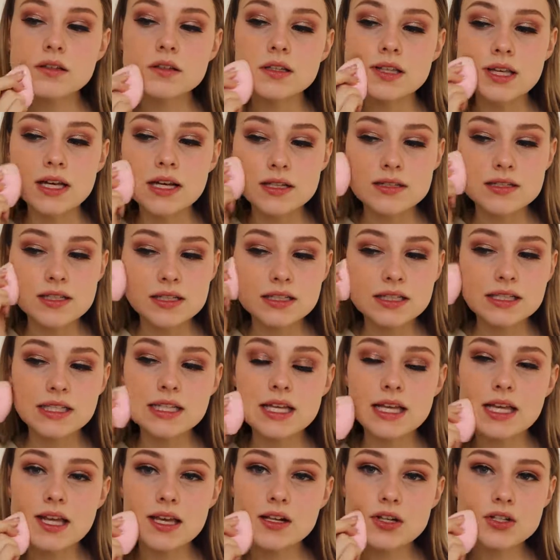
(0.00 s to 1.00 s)
Yeah, it's a little
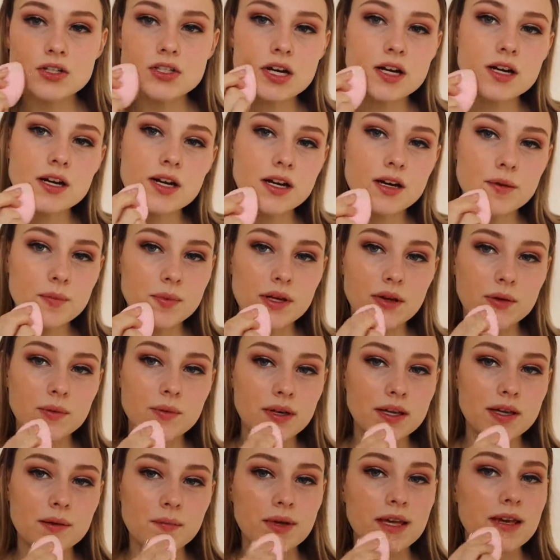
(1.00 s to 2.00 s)
darker, but
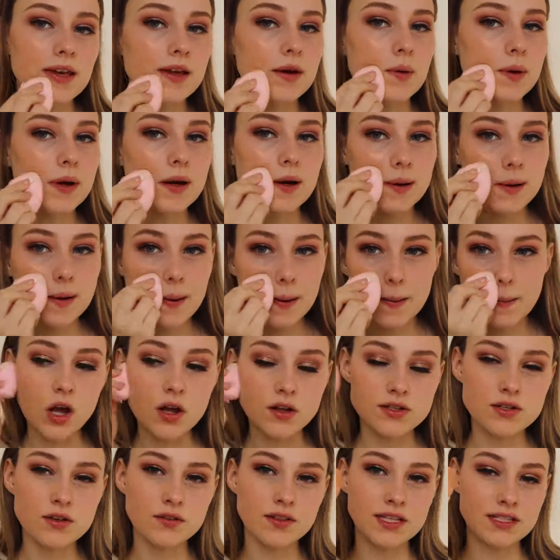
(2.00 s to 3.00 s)
we can make it work.
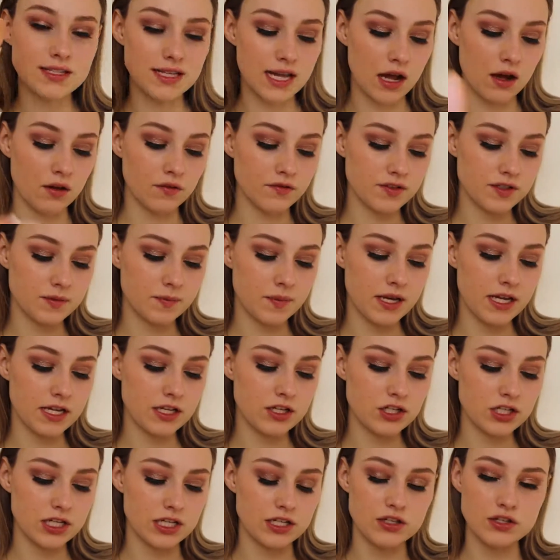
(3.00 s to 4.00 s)
Also, this e.l.f.
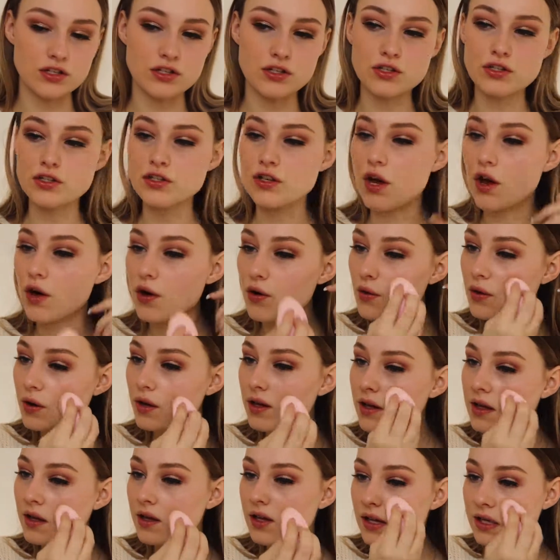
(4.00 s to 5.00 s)
sponge is so
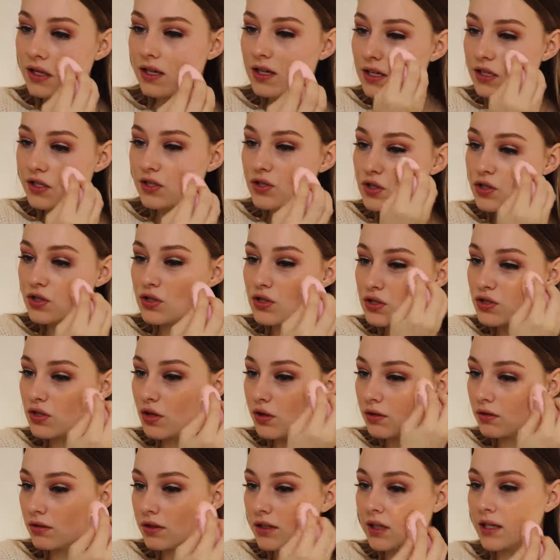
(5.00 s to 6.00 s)

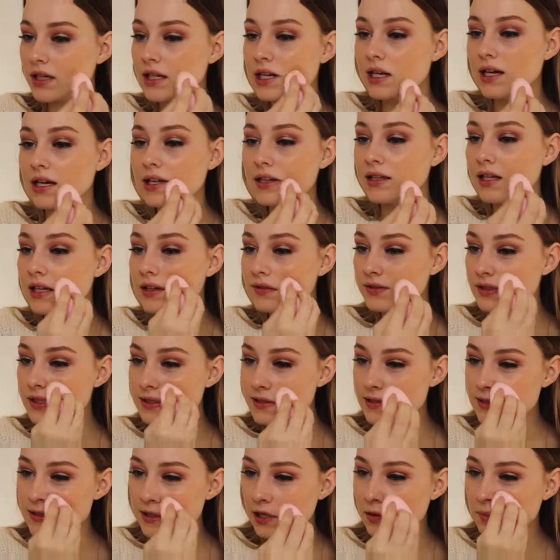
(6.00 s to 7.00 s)
good. I love it
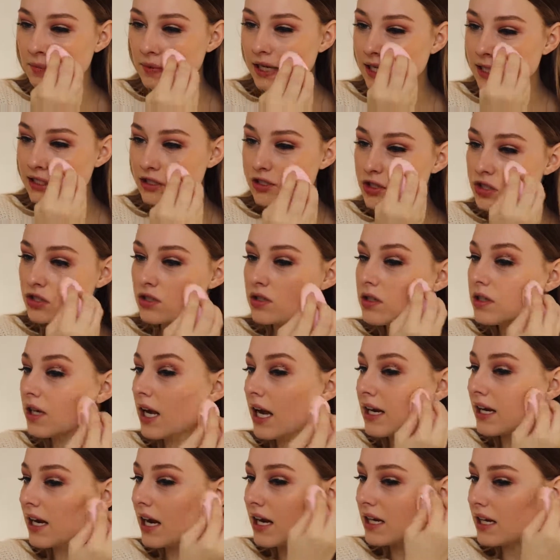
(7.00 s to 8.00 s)
so much.
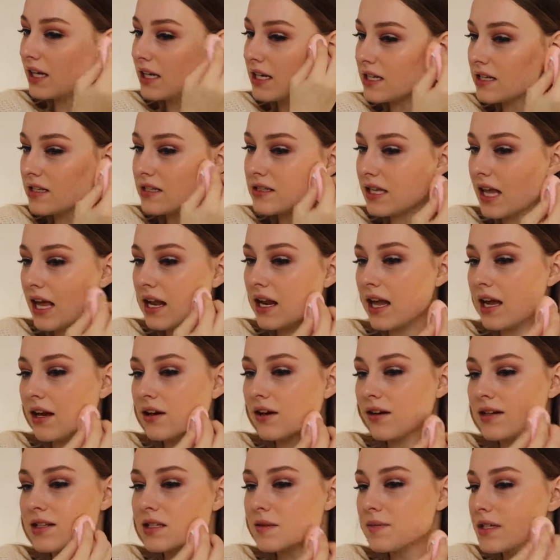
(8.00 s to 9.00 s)
I got it in a set at
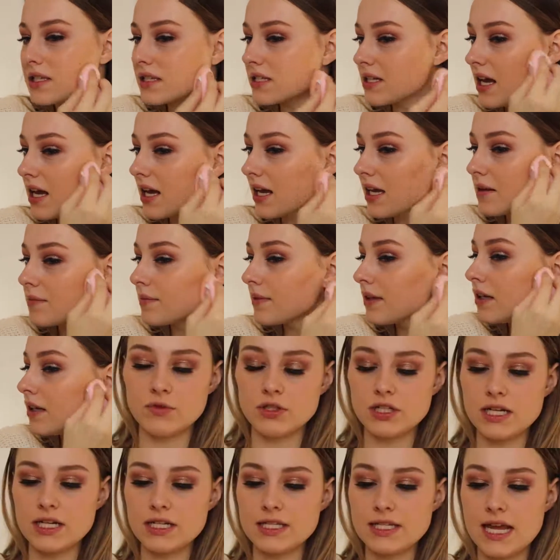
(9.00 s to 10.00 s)
Christmas time.
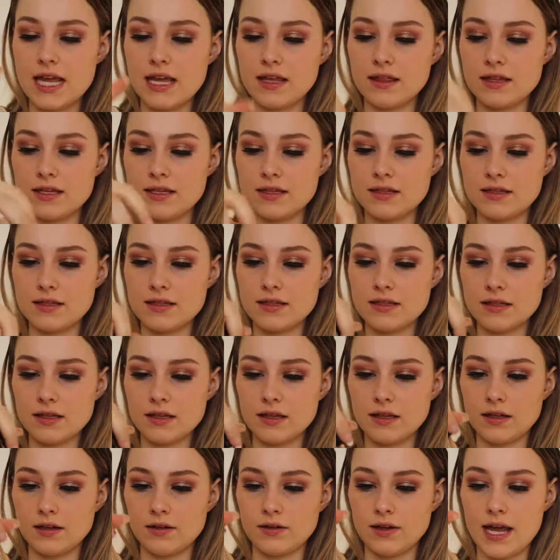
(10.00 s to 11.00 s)
just gonna take this
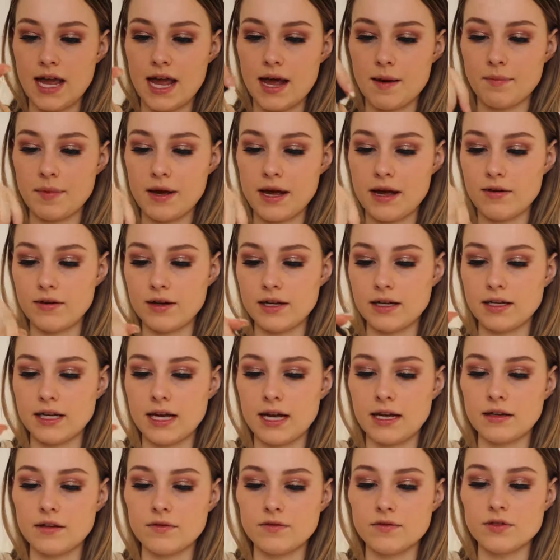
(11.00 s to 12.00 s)
little cap out and
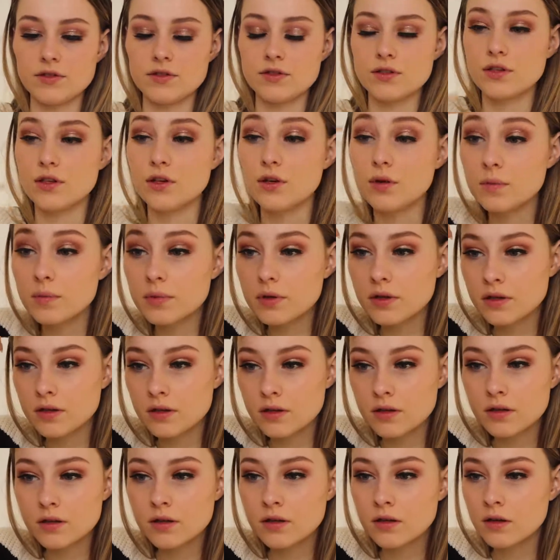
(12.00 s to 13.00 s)
kind of scoop
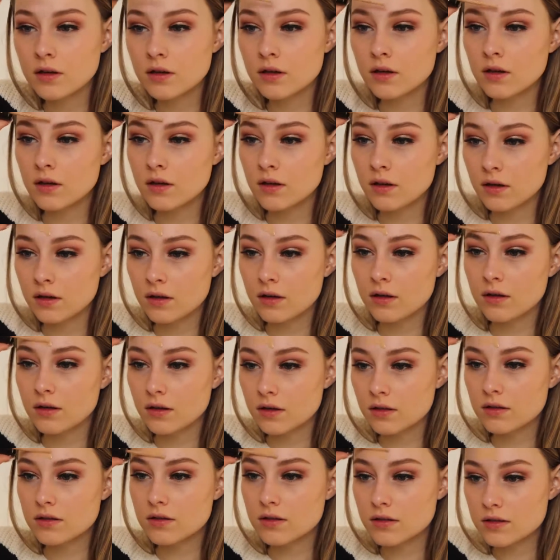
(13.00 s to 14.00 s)

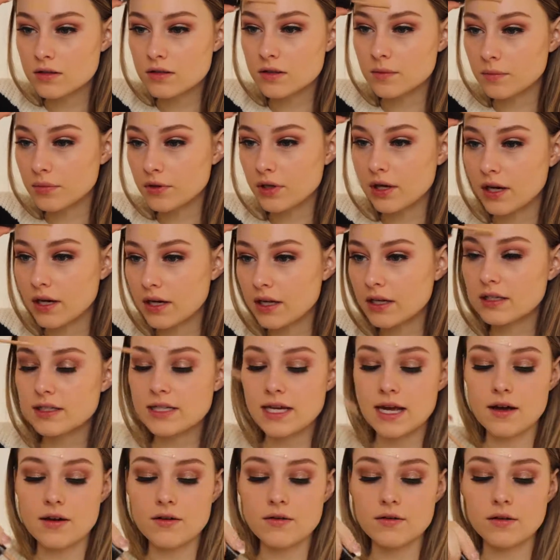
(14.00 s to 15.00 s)
some product
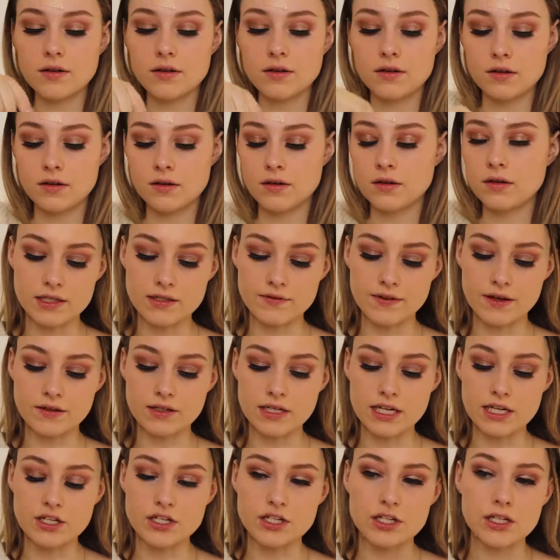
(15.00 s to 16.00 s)
out. This
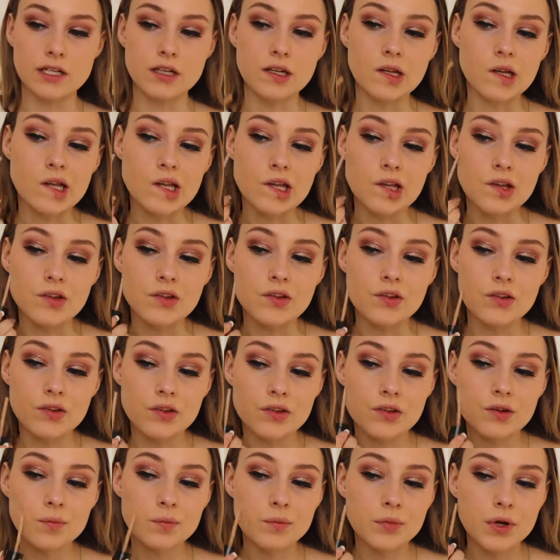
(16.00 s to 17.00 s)
foundation
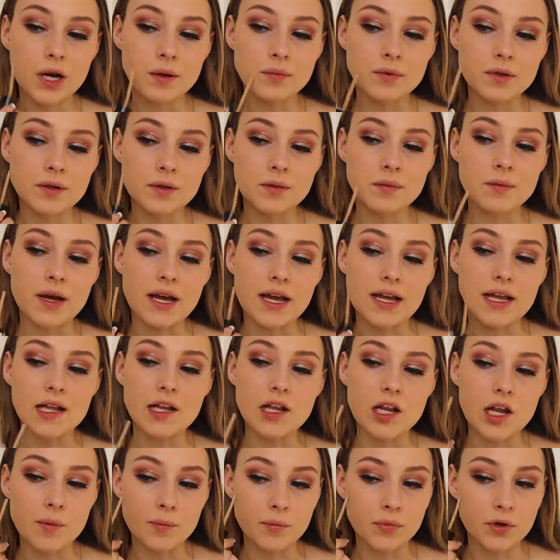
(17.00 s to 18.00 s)
is probably my
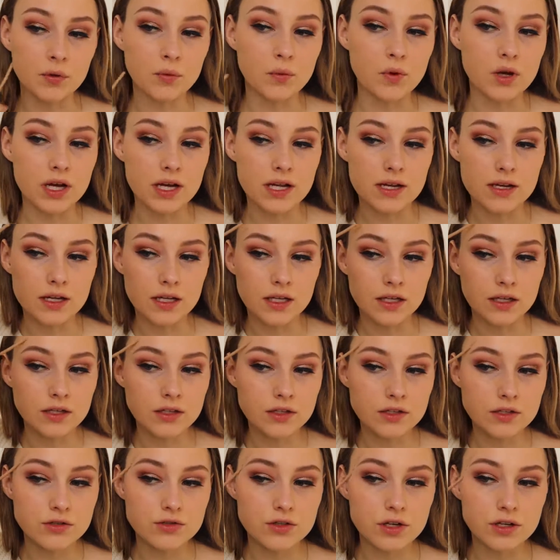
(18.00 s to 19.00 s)
#1
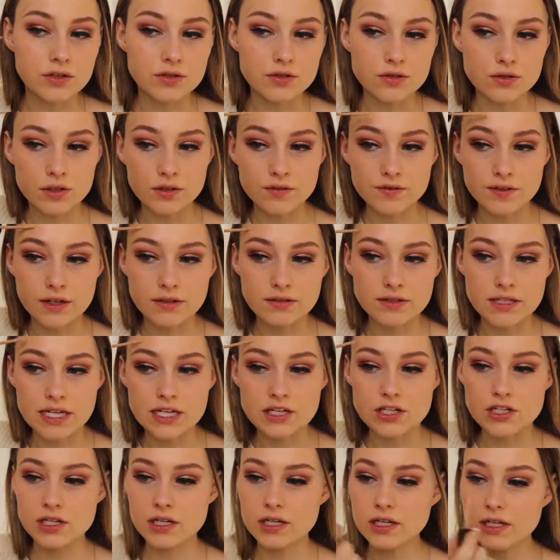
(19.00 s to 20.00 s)
drugstore
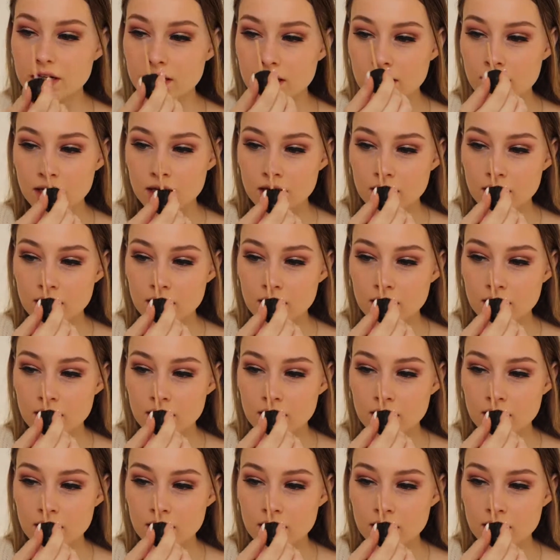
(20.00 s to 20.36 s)
foundation.